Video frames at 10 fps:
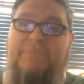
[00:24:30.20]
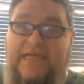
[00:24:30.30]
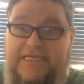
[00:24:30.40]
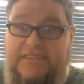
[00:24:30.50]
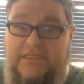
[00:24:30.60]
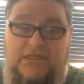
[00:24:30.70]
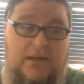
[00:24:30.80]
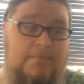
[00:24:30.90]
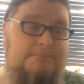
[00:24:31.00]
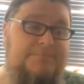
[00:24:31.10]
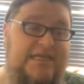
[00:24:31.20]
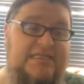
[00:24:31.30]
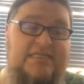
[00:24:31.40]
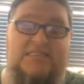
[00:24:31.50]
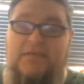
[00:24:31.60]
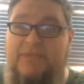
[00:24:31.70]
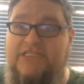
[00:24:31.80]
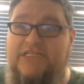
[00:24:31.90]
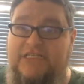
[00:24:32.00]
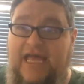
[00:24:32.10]
beat. Beat this
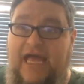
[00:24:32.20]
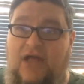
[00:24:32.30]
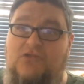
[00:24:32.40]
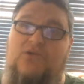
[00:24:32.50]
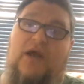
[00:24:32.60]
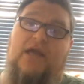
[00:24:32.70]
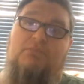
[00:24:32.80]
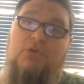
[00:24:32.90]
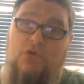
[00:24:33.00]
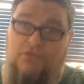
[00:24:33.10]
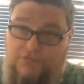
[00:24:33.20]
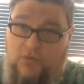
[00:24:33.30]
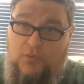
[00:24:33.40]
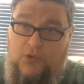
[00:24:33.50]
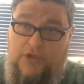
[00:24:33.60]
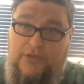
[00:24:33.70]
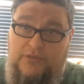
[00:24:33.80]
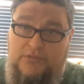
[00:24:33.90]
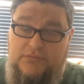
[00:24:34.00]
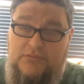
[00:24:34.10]
commission down so I can move forward
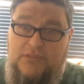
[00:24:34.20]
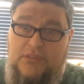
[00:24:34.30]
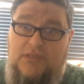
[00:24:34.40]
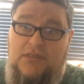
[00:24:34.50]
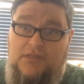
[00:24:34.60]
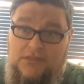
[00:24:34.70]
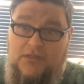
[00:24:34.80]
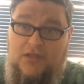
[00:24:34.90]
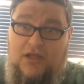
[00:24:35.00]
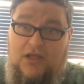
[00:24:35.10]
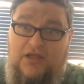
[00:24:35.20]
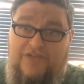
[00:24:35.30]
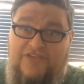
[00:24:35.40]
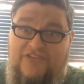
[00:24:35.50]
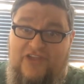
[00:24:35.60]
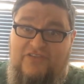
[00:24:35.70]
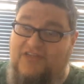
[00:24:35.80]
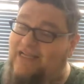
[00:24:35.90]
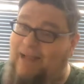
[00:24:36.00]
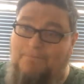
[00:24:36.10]
on other stuff
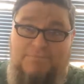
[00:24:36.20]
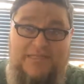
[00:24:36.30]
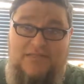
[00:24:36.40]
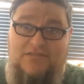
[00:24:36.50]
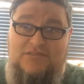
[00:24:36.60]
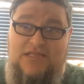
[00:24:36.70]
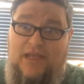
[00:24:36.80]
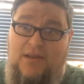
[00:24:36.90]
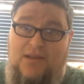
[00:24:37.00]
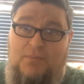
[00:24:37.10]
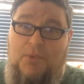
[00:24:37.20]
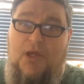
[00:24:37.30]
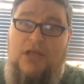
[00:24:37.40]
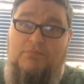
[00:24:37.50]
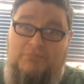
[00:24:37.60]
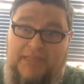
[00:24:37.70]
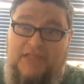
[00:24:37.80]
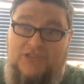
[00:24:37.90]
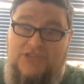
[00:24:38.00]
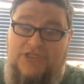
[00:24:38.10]
because I got builds upon
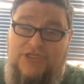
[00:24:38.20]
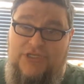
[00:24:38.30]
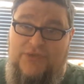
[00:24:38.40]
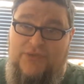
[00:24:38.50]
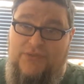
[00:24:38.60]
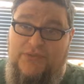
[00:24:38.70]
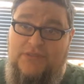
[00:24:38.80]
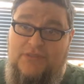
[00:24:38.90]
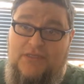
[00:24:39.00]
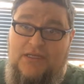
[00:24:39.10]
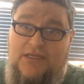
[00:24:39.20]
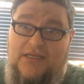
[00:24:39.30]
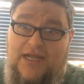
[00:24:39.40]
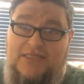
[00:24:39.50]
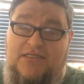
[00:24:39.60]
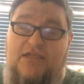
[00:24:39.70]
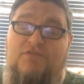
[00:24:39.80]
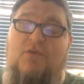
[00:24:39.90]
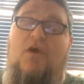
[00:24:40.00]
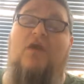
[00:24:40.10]
builds to do. Guys, I love you